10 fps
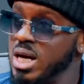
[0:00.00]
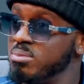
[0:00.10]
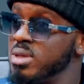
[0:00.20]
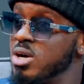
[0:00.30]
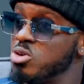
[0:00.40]

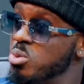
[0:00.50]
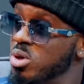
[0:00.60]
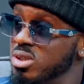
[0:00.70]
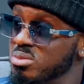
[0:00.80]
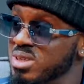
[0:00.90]
And me and
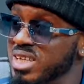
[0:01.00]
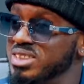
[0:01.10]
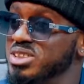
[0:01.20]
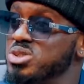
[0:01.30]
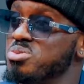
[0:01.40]
Kublon, me and
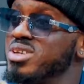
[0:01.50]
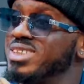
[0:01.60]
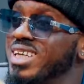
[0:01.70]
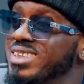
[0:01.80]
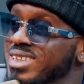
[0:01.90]
DJ Kublon
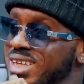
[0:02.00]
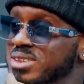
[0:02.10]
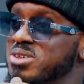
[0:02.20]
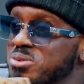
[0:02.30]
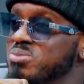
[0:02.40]
started that
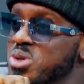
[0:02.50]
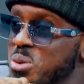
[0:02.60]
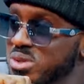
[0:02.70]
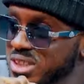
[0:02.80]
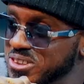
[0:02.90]

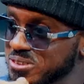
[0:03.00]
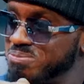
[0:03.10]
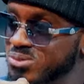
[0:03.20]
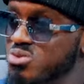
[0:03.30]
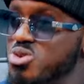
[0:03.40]
combination
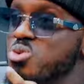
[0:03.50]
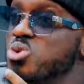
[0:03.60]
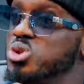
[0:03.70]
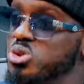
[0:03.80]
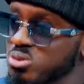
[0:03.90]
from
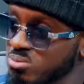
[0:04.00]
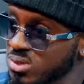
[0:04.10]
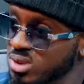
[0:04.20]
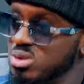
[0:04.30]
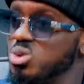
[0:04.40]
Woju
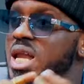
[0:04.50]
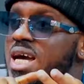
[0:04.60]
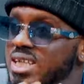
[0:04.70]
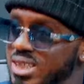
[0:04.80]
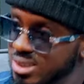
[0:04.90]
to
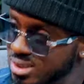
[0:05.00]
Laye